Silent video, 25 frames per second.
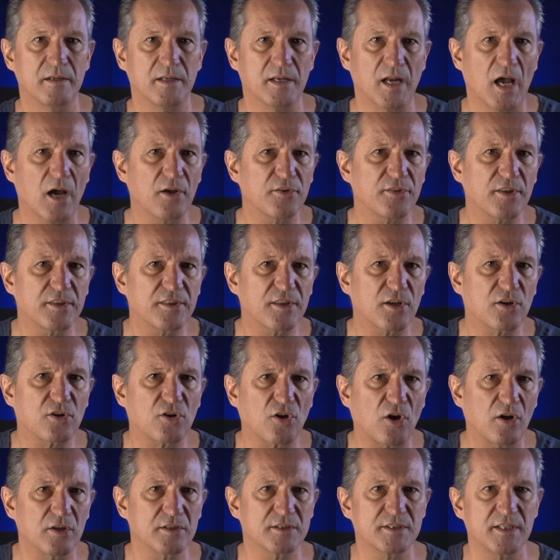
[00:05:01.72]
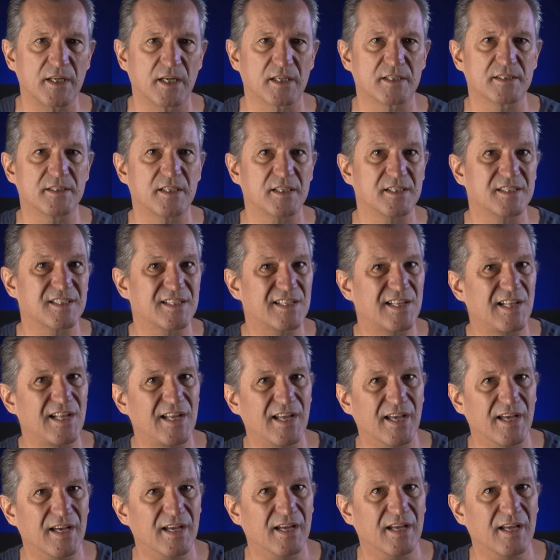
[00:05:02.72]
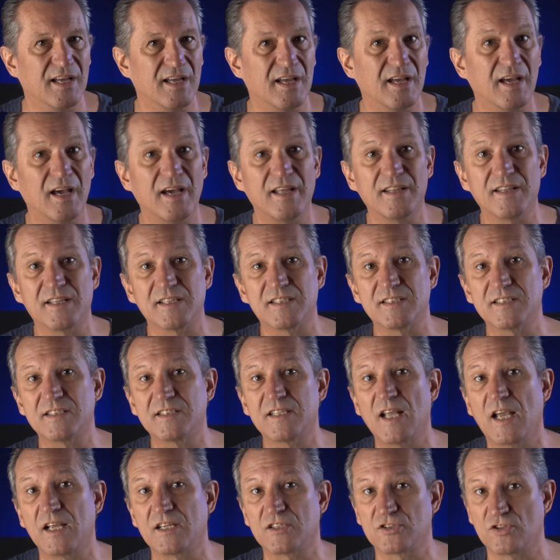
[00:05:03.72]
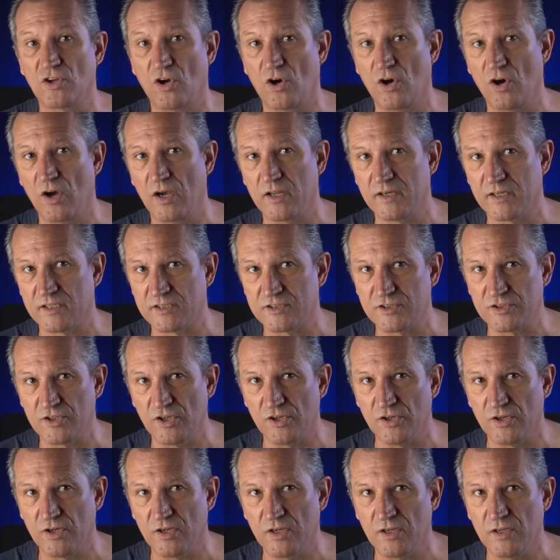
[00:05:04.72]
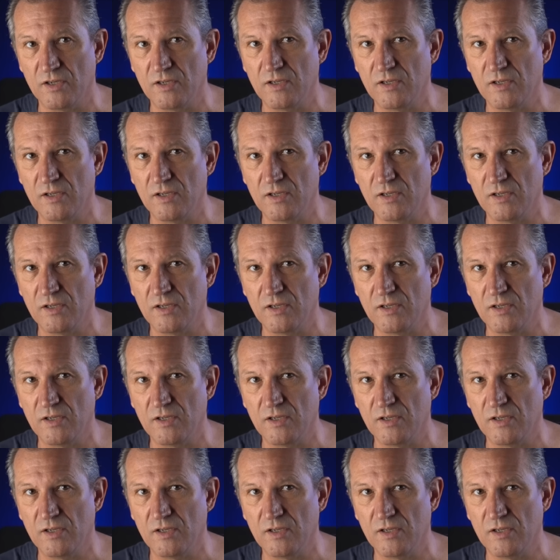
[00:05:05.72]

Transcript: Now that the context is clear and the stakes are understood,